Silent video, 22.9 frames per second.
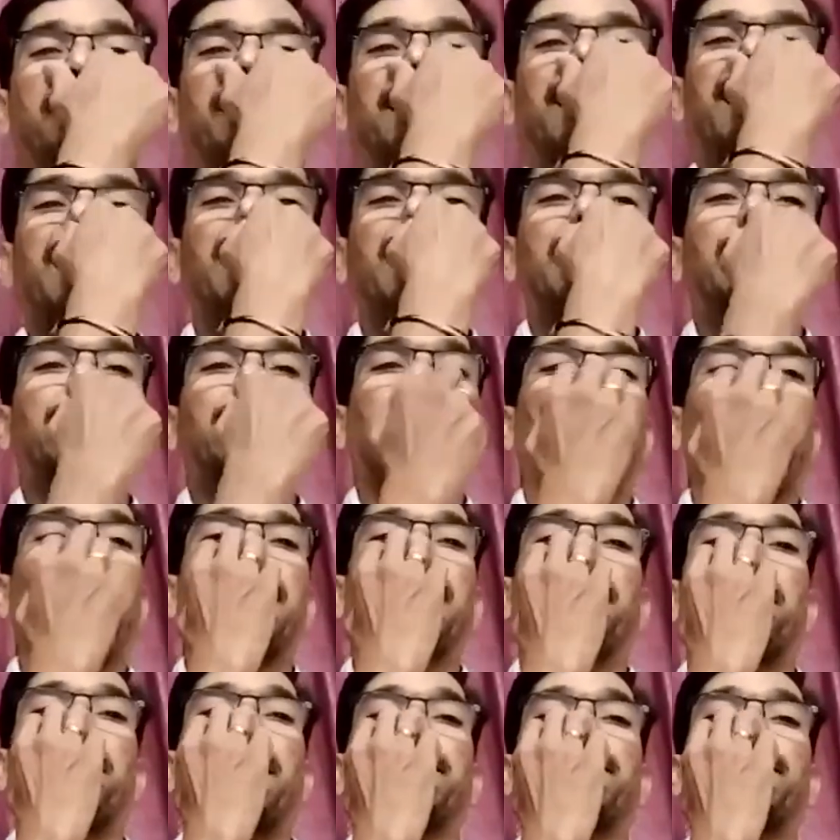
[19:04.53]
huh, and
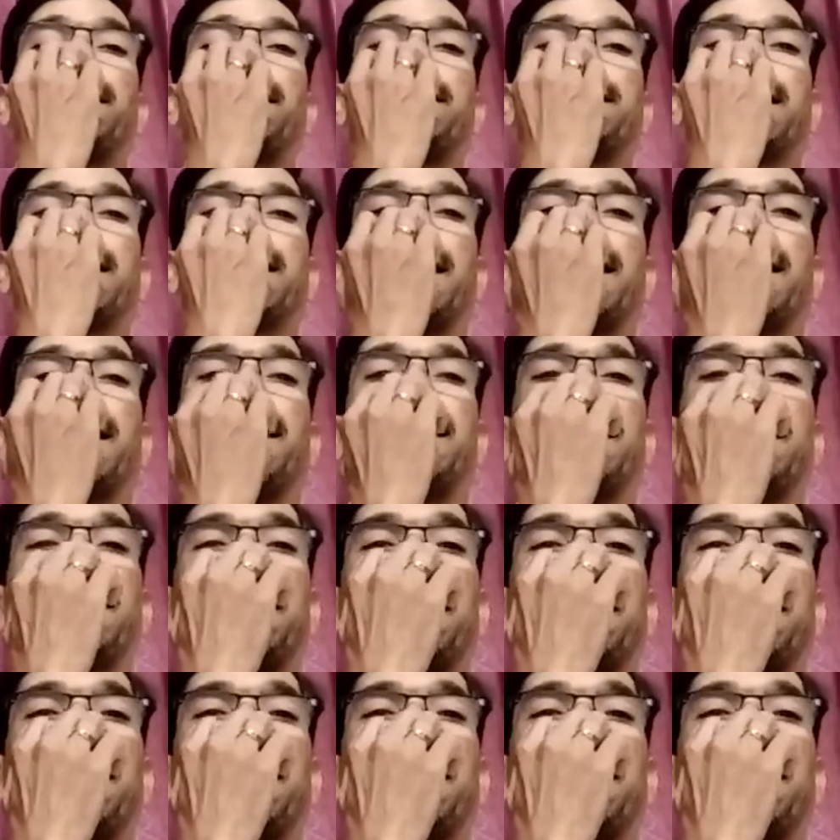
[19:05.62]
the muscle strain